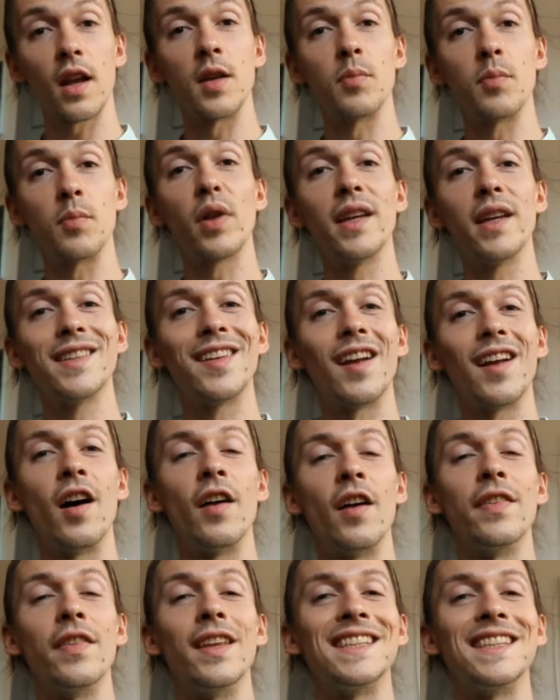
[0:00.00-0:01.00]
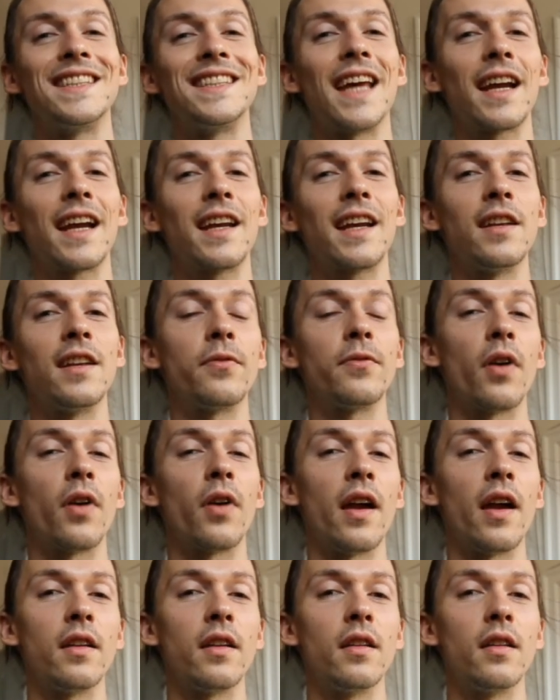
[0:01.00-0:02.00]
and place it on the second
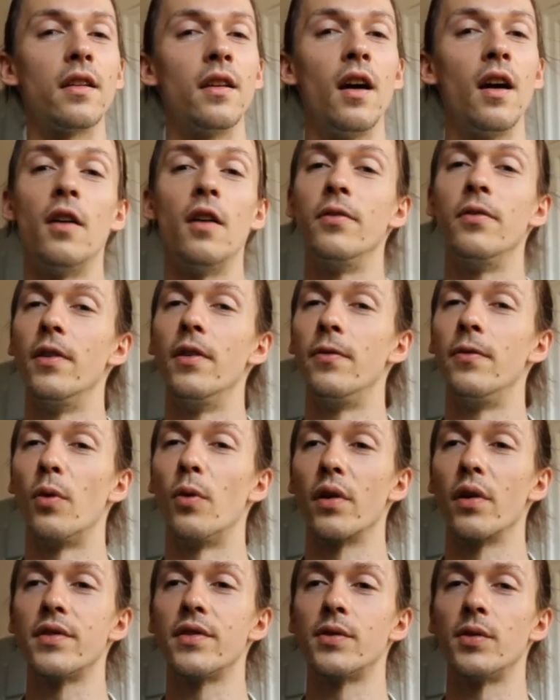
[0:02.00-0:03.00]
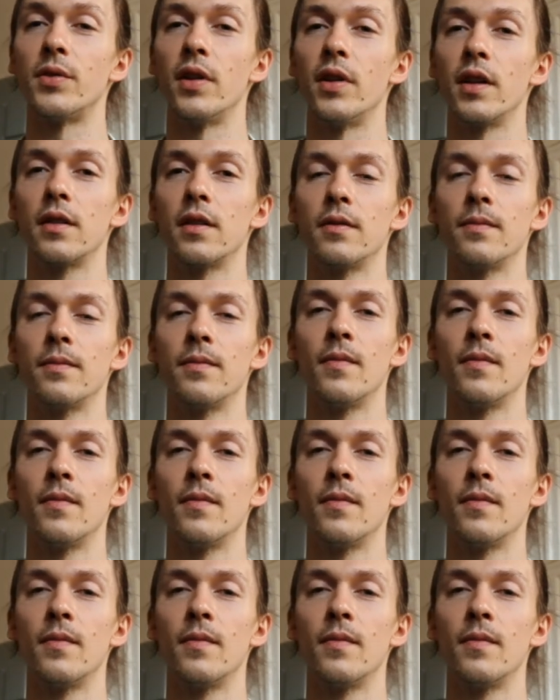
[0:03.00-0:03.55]
fret of the fourth string.